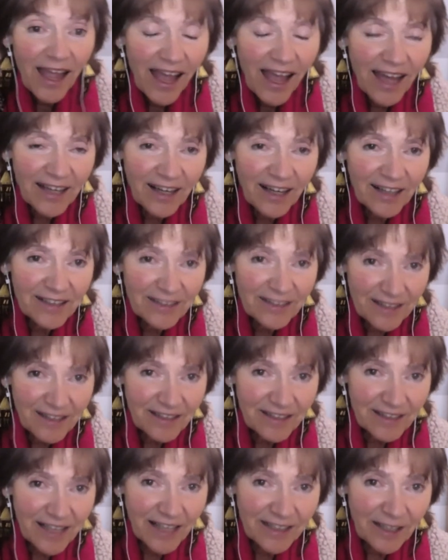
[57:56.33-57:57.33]
And I
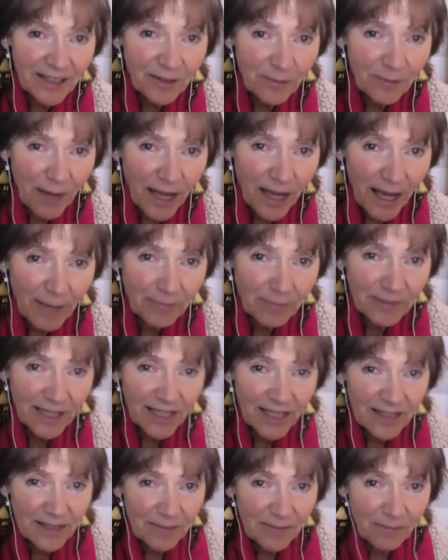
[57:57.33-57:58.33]
send out my
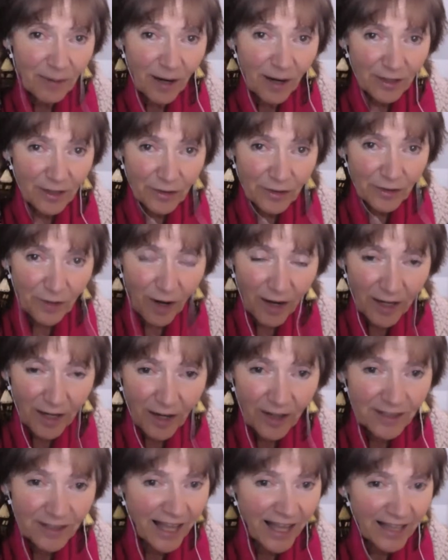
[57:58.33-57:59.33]
updates, in part drawing
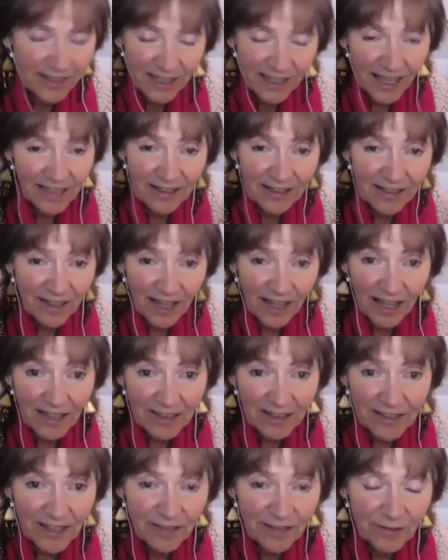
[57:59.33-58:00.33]
on that and anything
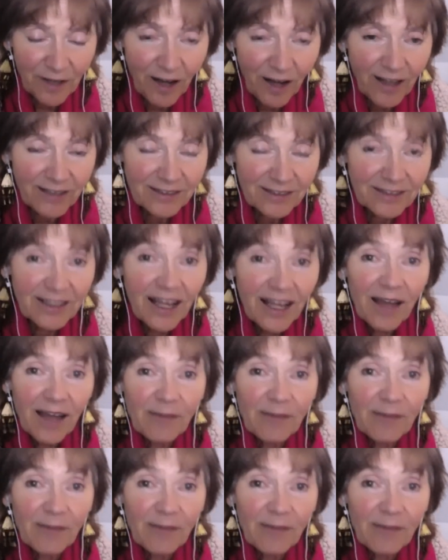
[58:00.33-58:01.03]
else I've gotten.